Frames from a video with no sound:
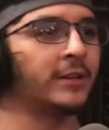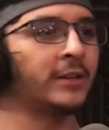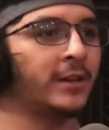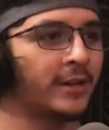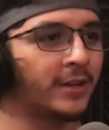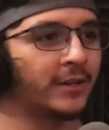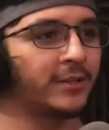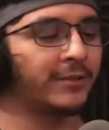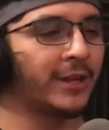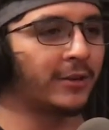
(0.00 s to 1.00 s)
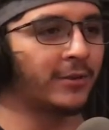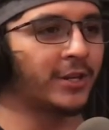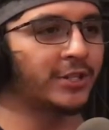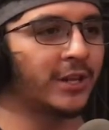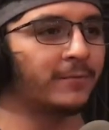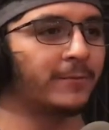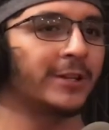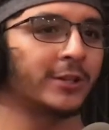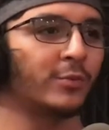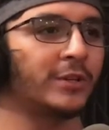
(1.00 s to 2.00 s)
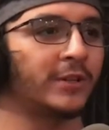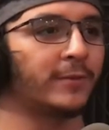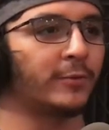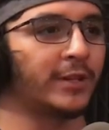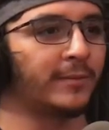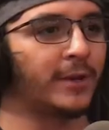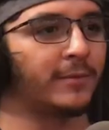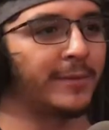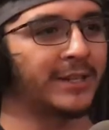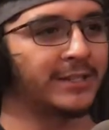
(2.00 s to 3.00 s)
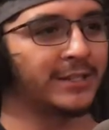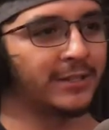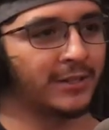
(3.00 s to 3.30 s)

Yeah, you'd get crushed. I feel like you wouldn't even really be able to make it dent.